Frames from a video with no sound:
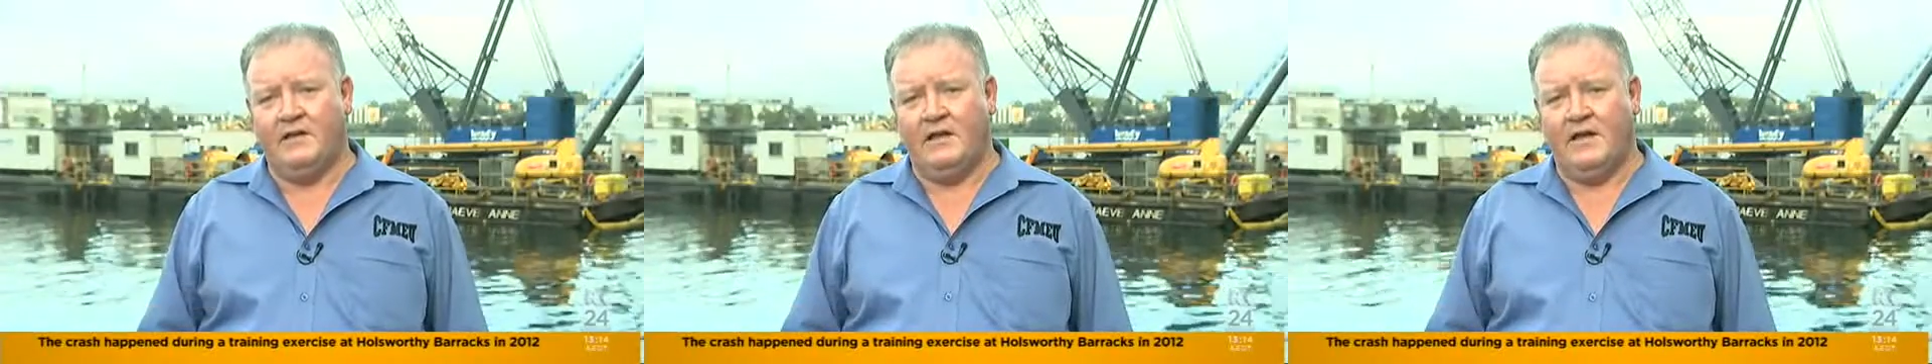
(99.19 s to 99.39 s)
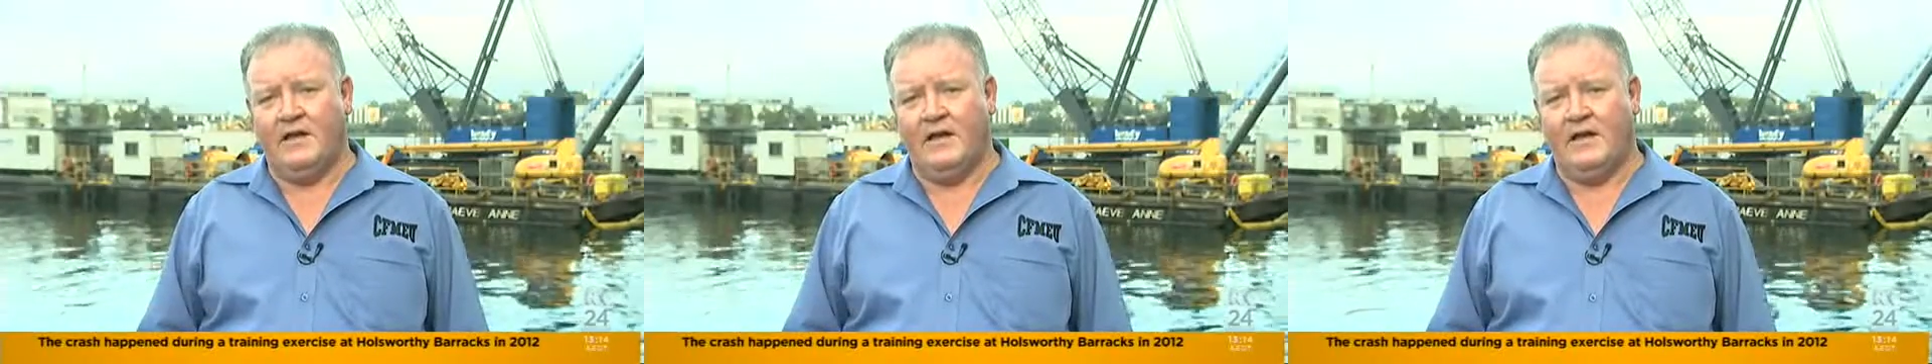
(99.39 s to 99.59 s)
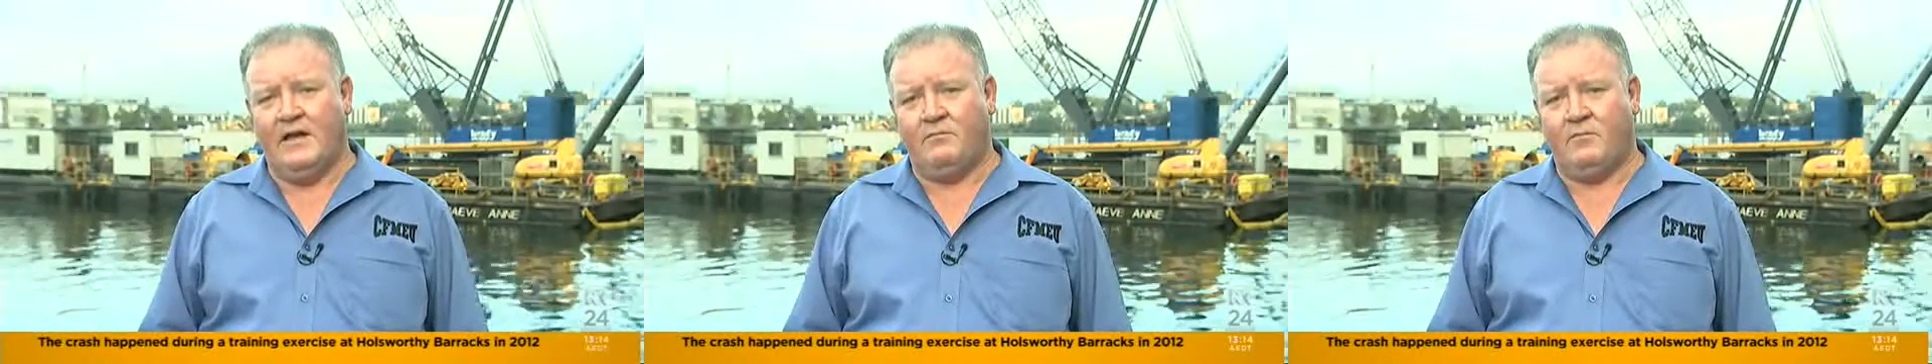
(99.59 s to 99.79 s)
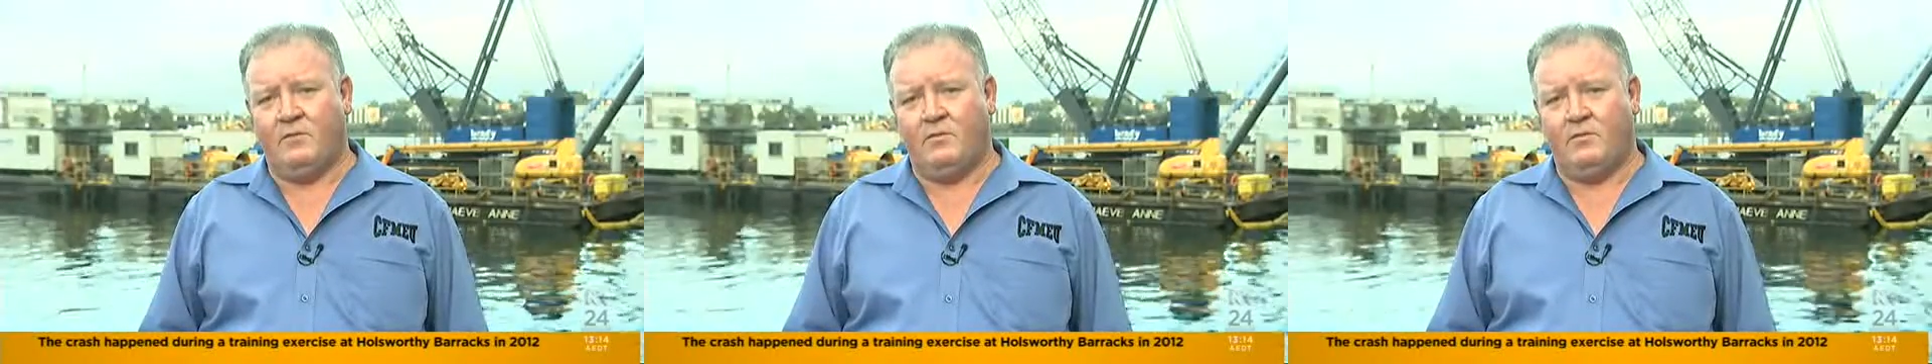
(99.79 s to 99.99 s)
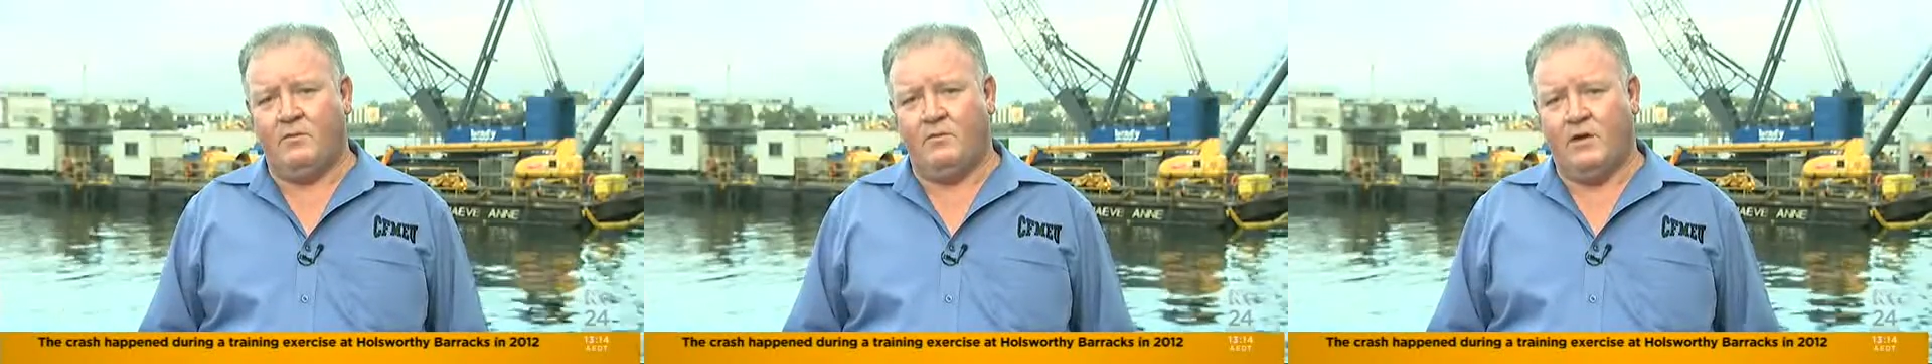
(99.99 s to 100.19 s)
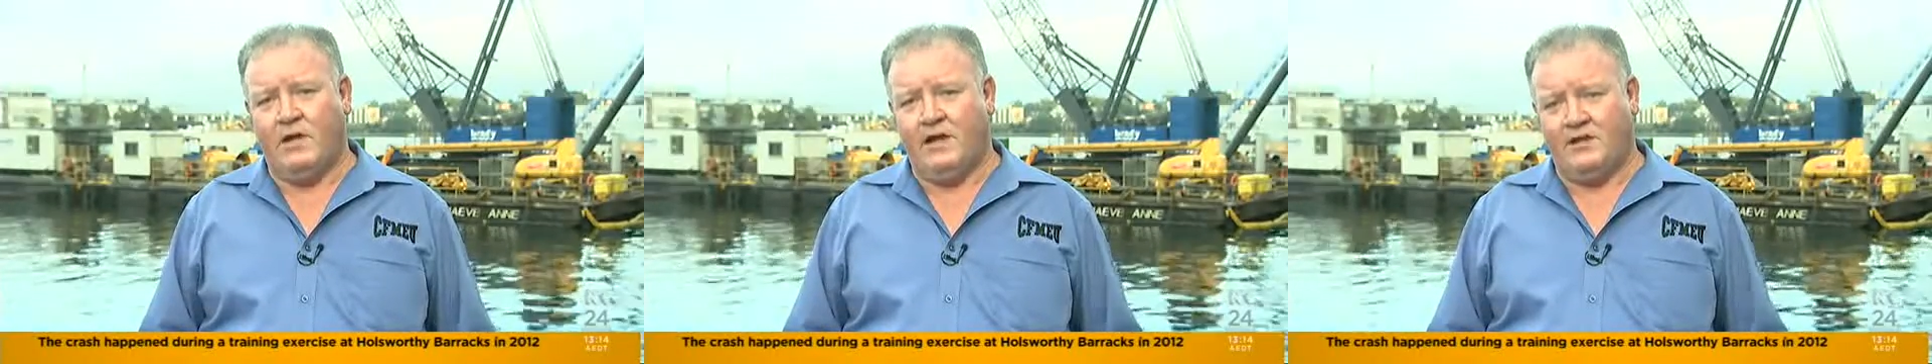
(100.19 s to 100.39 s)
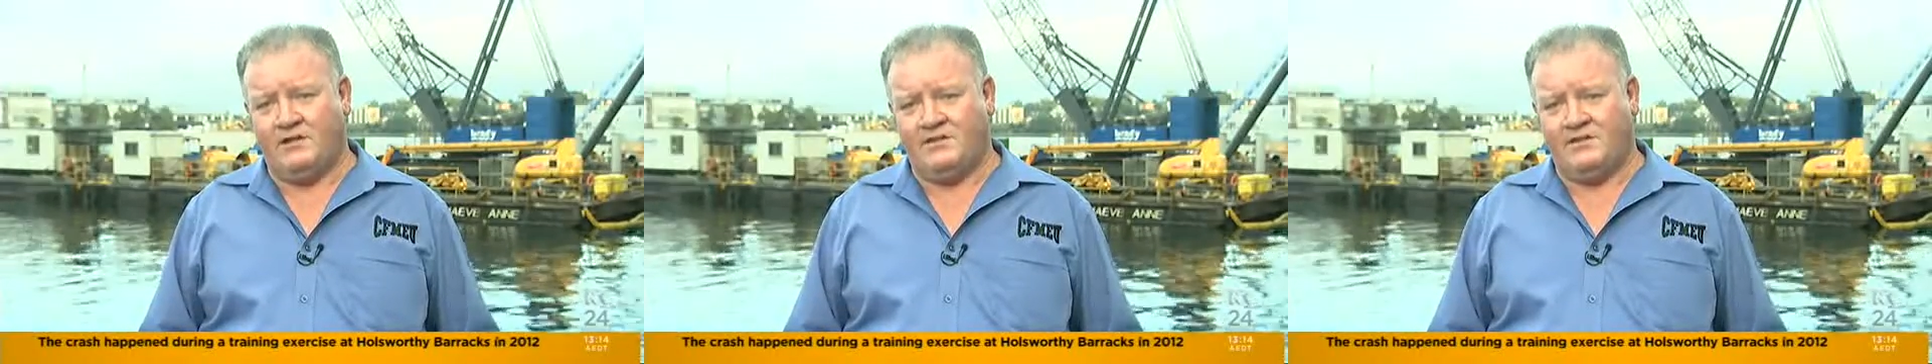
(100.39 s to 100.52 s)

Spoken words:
in a